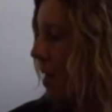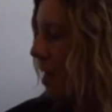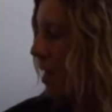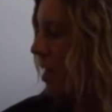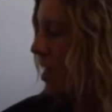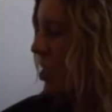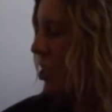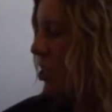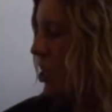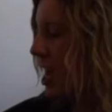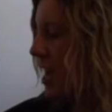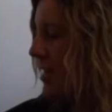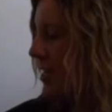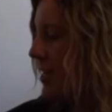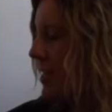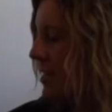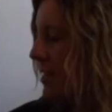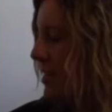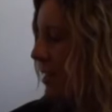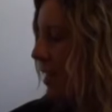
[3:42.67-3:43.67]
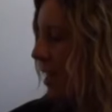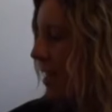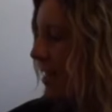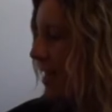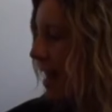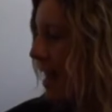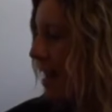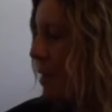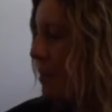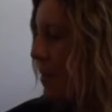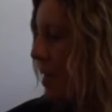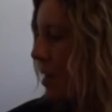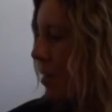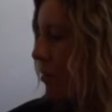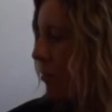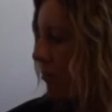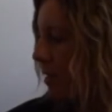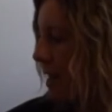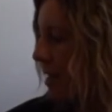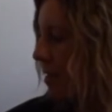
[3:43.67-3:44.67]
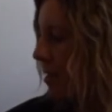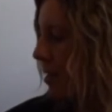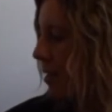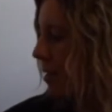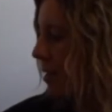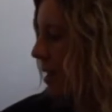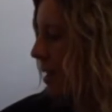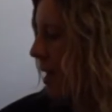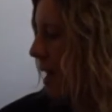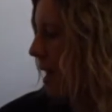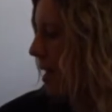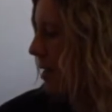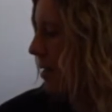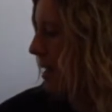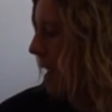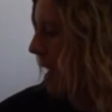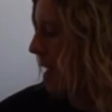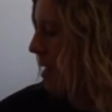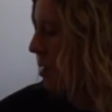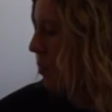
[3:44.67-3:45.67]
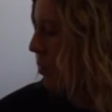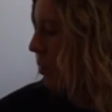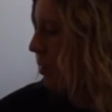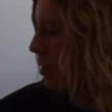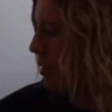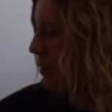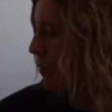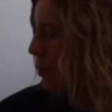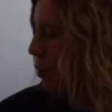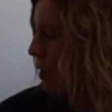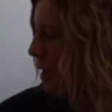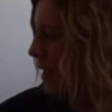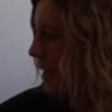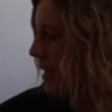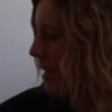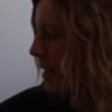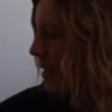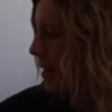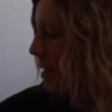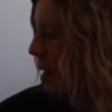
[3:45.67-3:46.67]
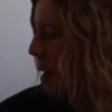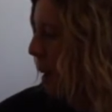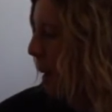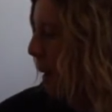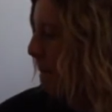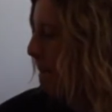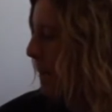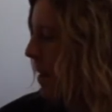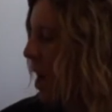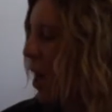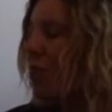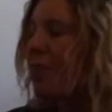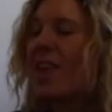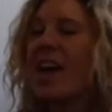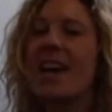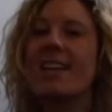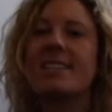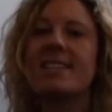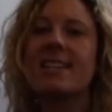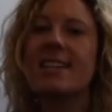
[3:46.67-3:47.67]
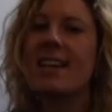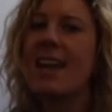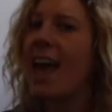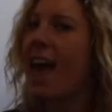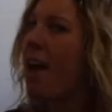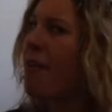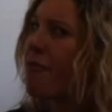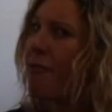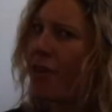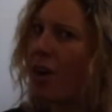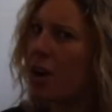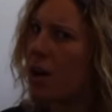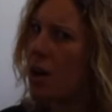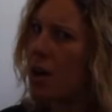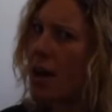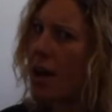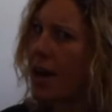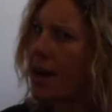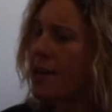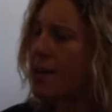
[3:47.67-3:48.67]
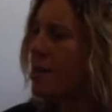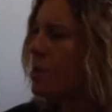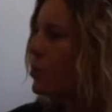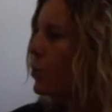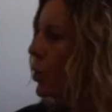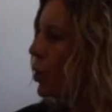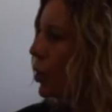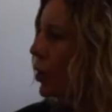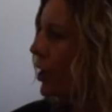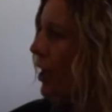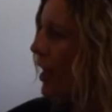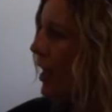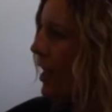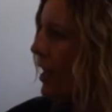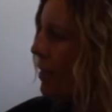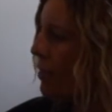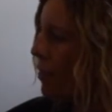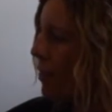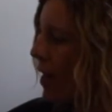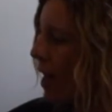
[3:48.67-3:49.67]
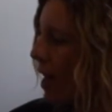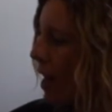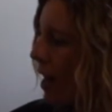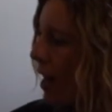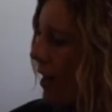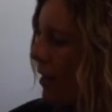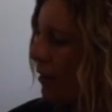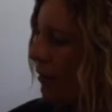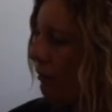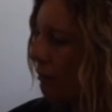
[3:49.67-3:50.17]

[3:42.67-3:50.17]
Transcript: He checks inside any big craters in case anyone has fallen in, but there's never anyone in there.